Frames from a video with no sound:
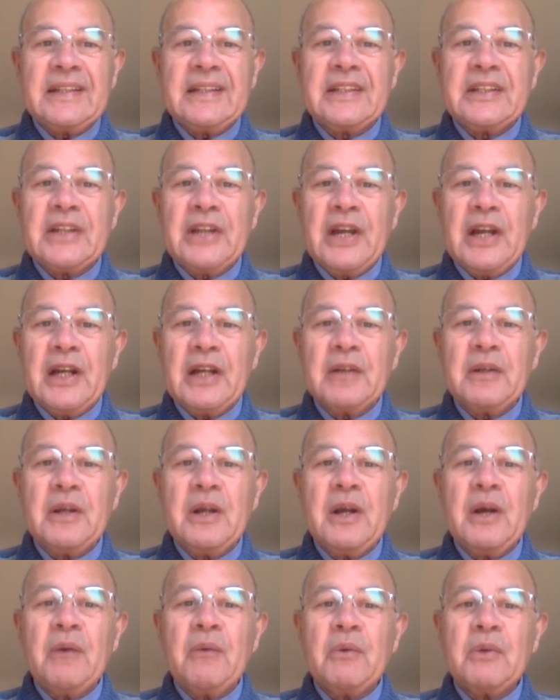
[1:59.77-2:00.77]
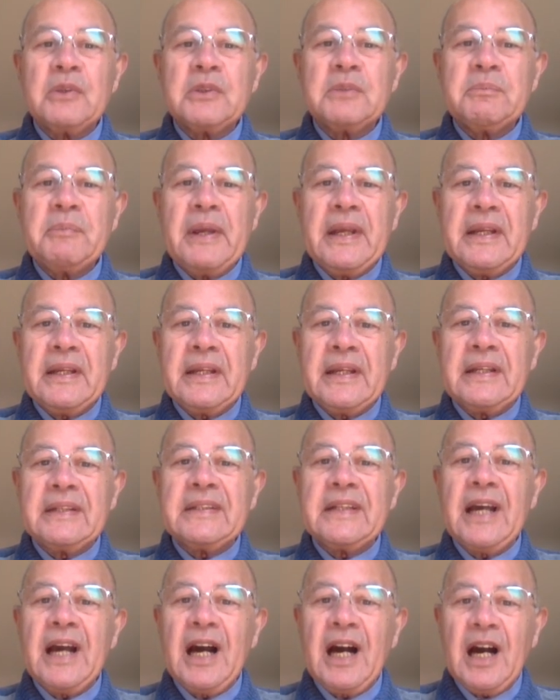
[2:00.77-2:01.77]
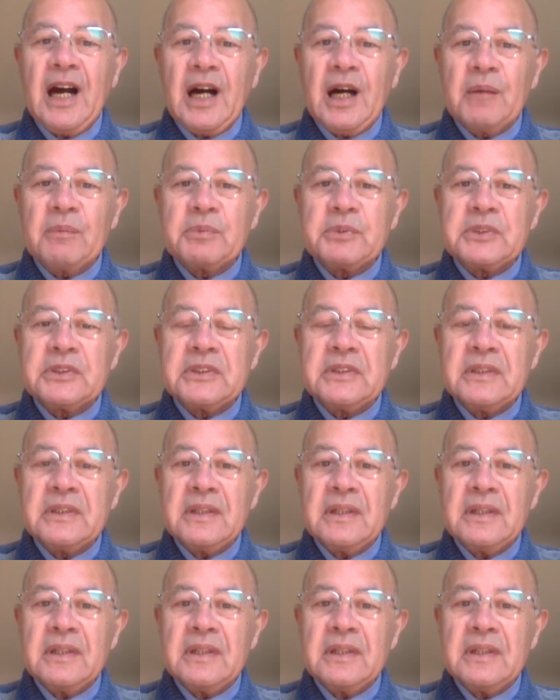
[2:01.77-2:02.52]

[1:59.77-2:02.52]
the girl was making the harp's